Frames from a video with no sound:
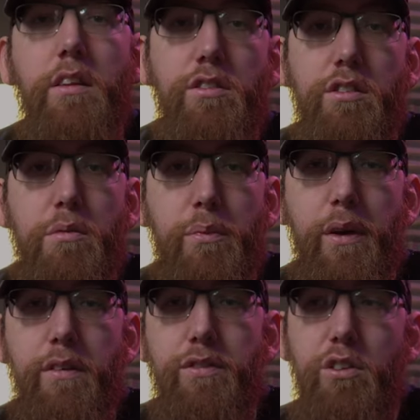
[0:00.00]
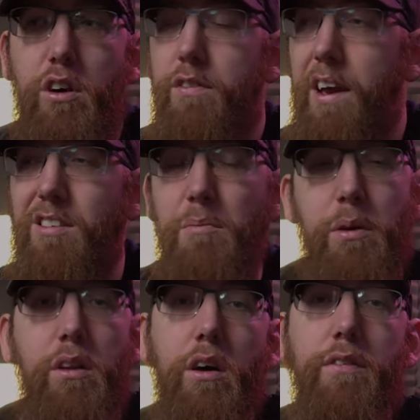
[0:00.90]
this is a brief sort of
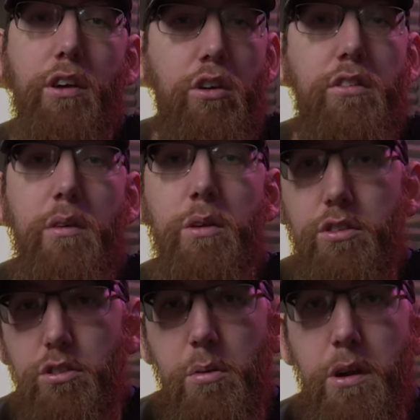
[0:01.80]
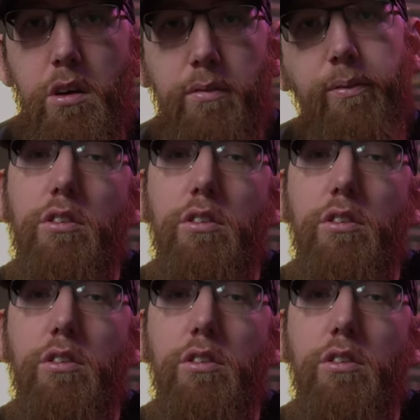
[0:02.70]
example of the content which is coming on.